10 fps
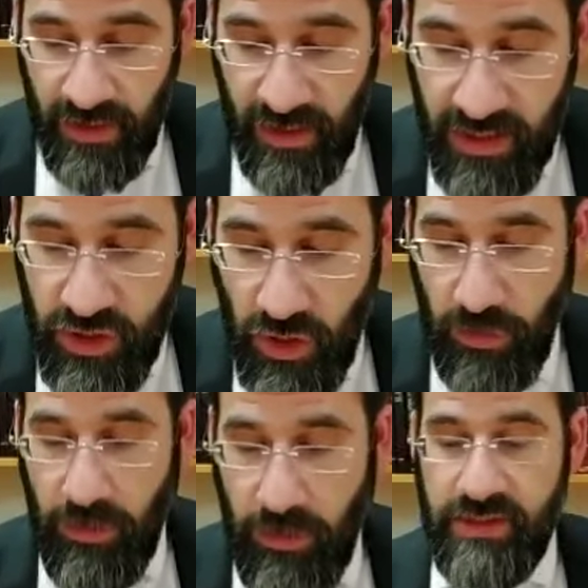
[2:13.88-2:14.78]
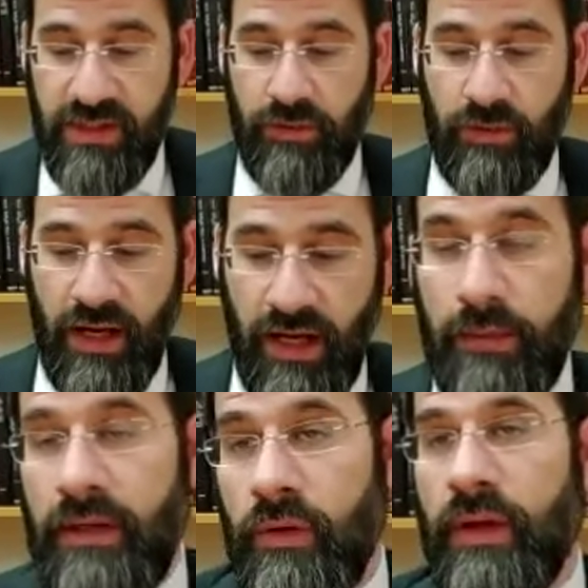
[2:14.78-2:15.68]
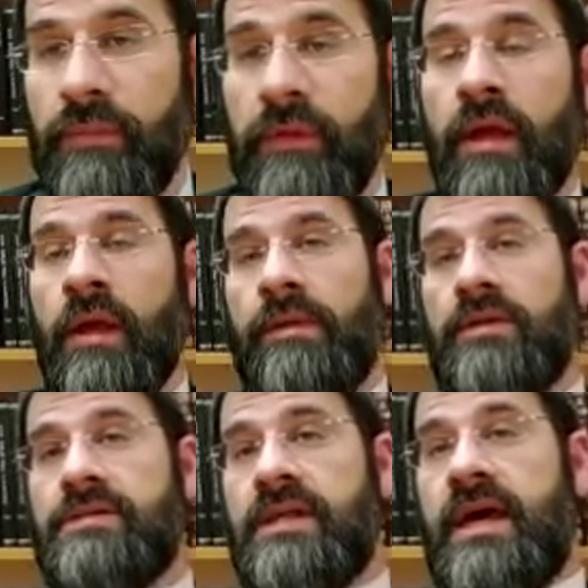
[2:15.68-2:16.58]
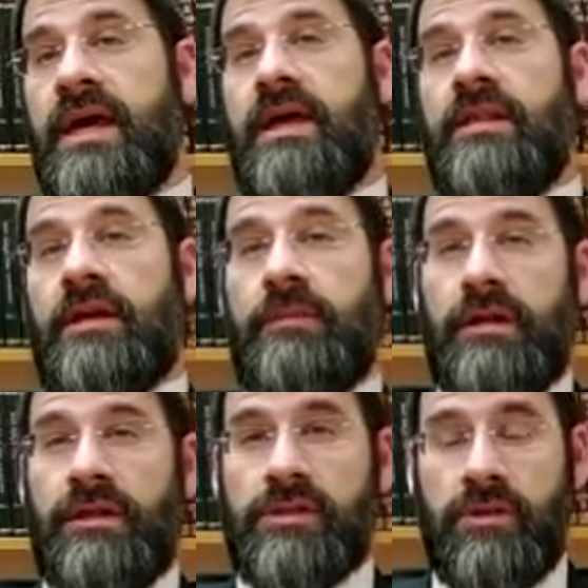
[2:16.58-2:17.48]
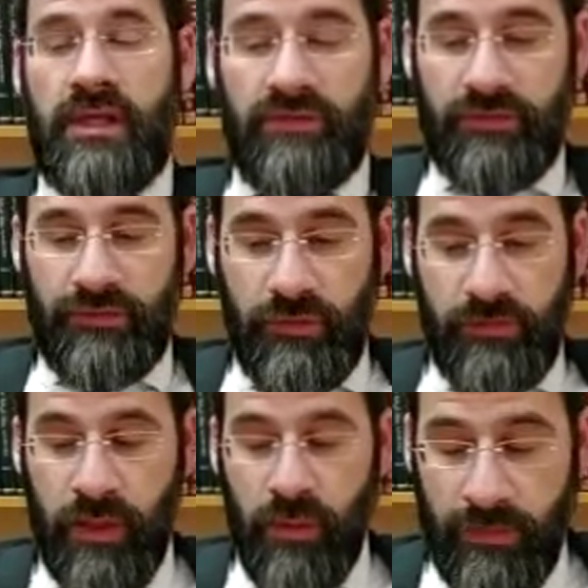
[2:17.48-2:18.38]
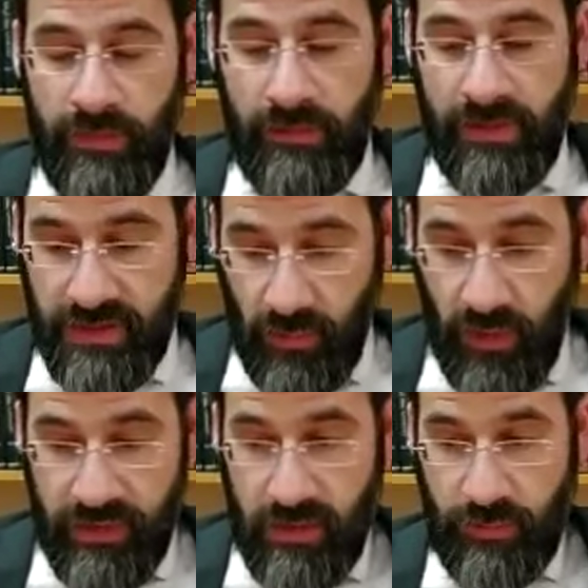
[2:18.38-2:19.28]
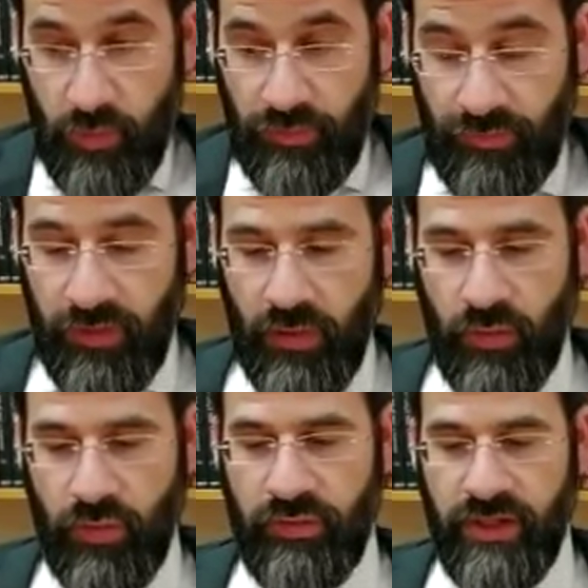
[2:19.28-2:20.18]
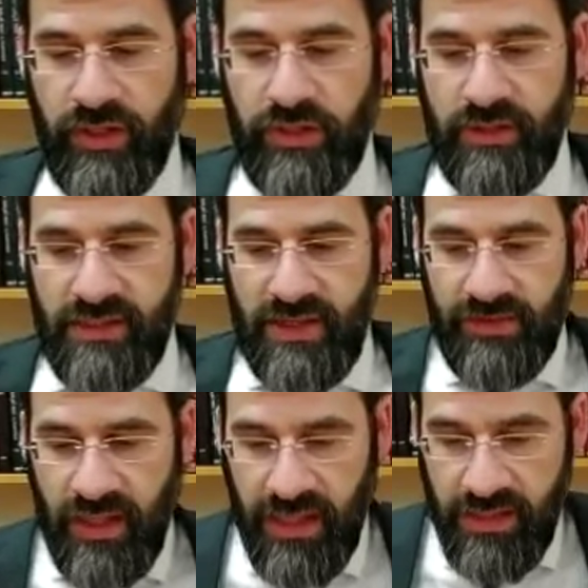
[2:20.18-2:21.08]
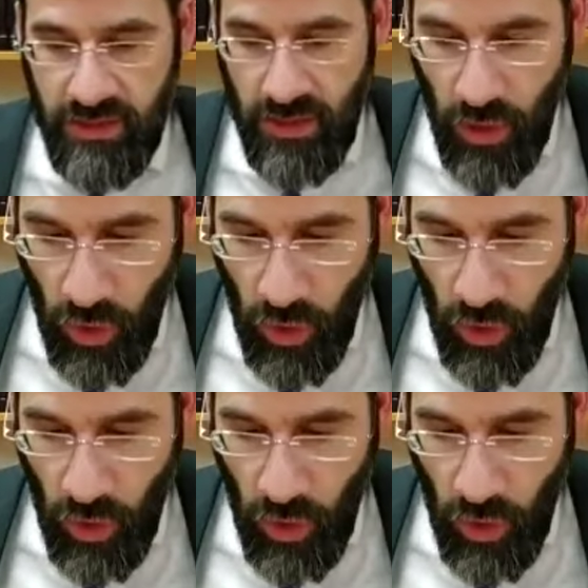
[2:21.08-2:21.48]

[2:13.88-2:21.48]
Ki shom lo tziva rak ala miluim. Because there, the command is only given for the miluim. That means the ones that are brought for the inauguration, the 7 days.